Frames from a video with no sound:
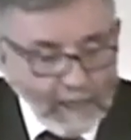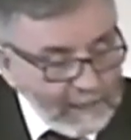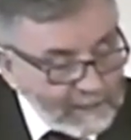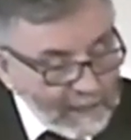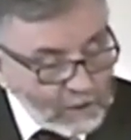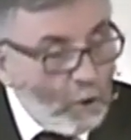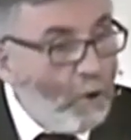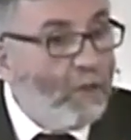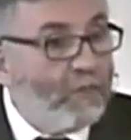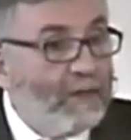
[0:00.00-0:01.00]
He says,
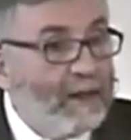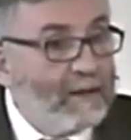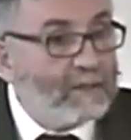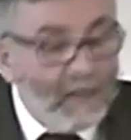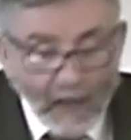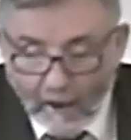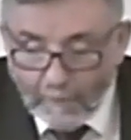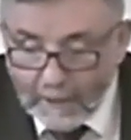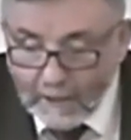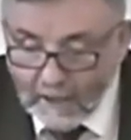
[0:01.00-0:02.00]
all things have
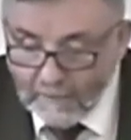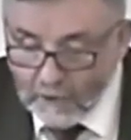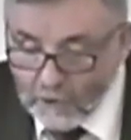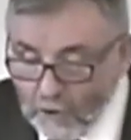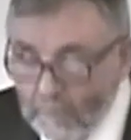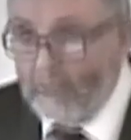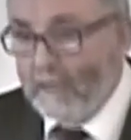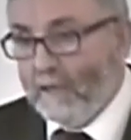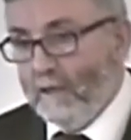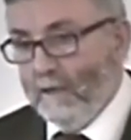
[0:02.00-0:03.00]
been given to
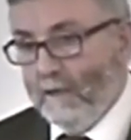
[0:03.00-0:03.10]
me.